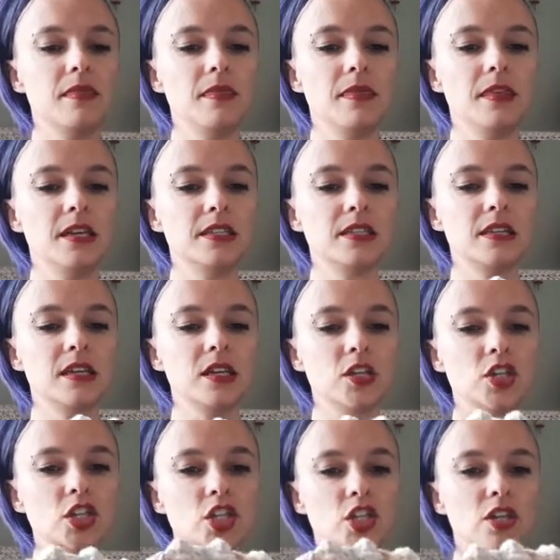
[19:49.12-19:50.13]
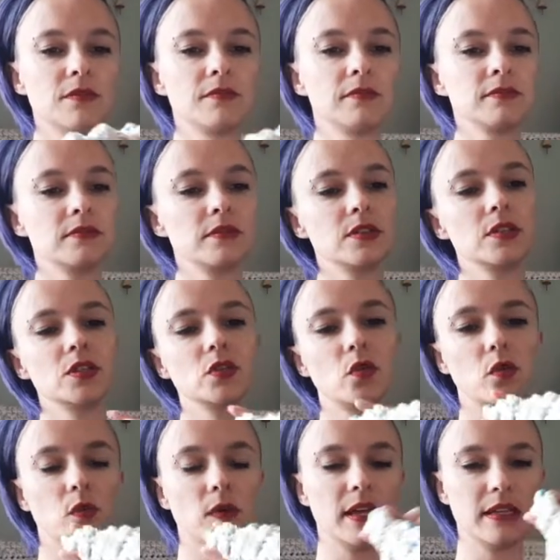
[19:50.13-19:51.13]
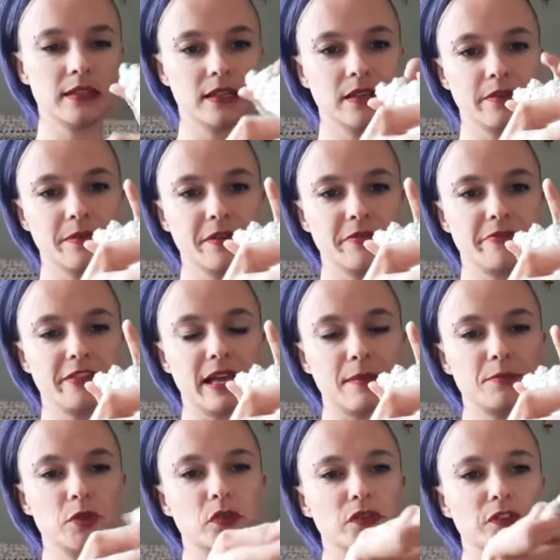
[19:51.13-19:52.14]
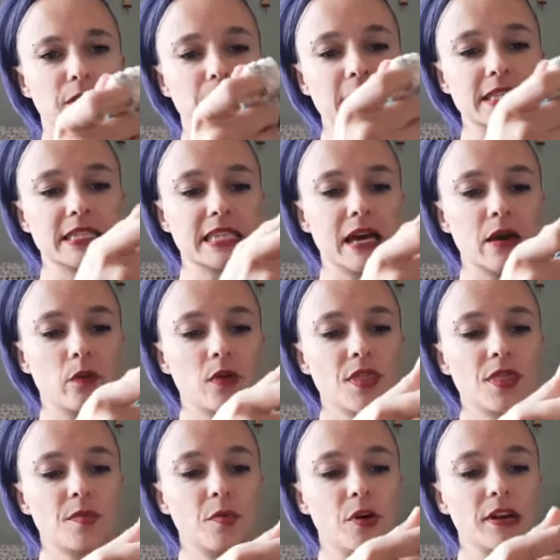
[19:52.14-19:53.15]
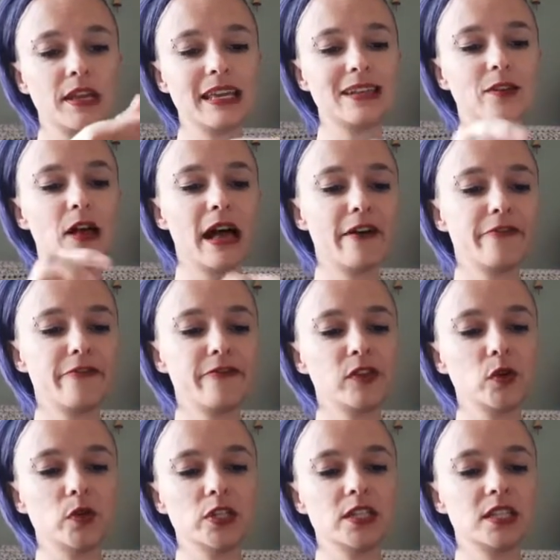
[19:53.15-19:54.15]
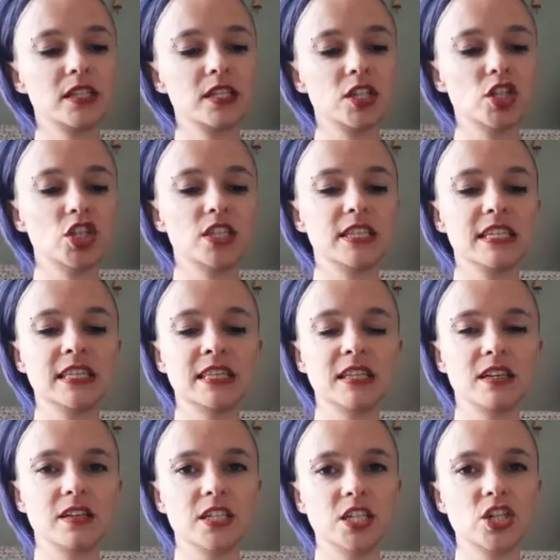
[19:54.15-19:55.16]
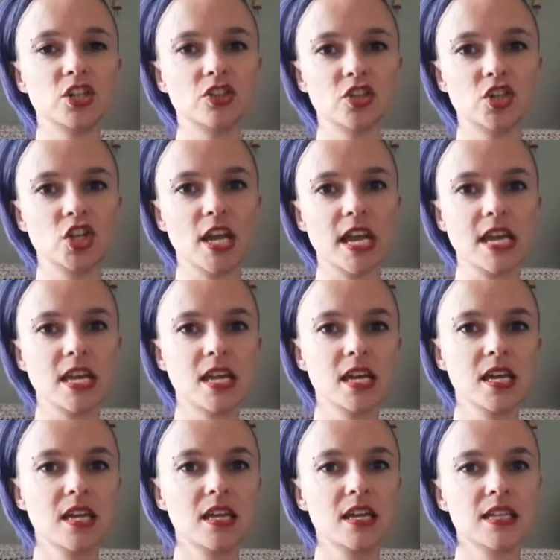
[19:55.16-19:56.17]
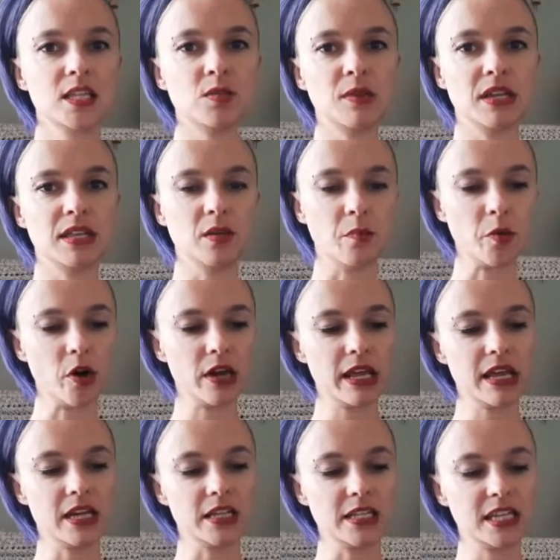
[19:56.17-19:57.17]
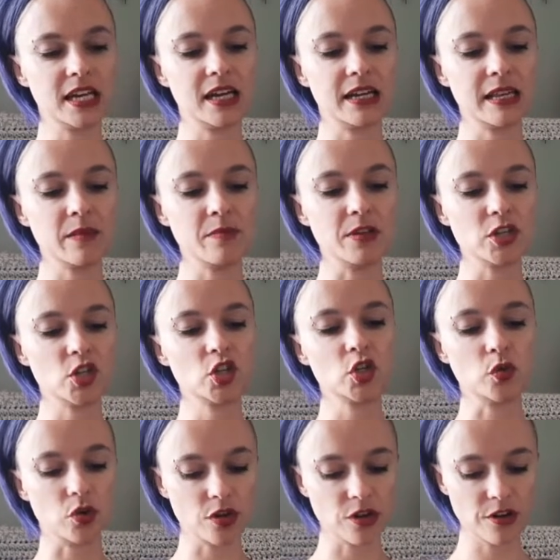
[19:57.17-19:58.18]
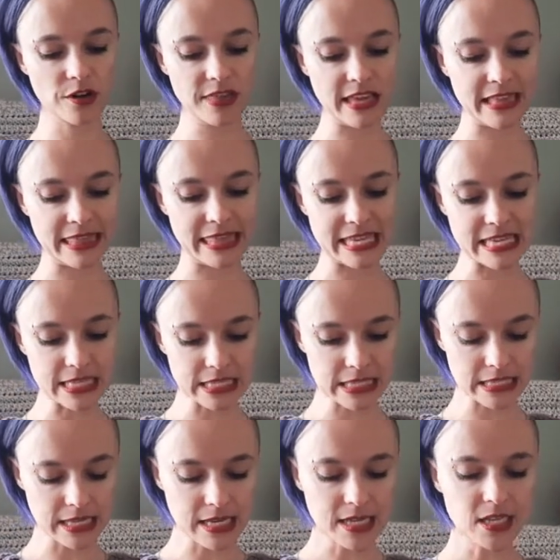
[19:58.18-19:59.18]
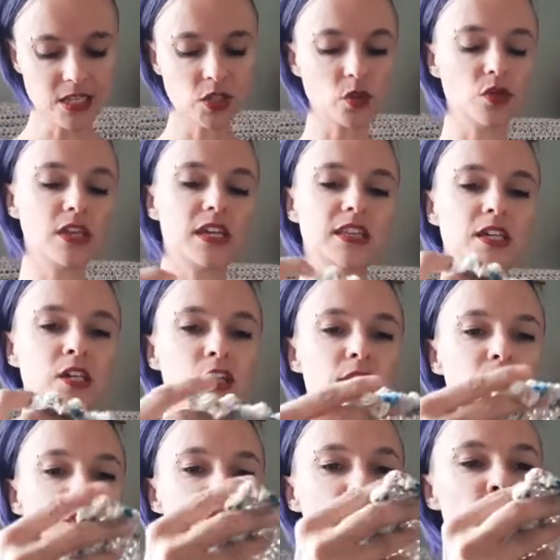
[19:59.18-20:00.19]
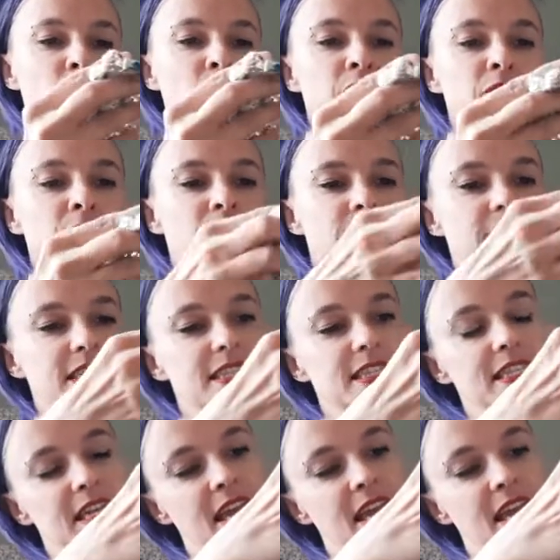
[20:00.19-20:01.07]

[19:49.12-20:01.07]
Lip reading: this-ish, so it'll be flapped over, is that with the body, it'll have fewer stitches in the initial chain to make the body a tiny bit shorter than this, so that there is room for this to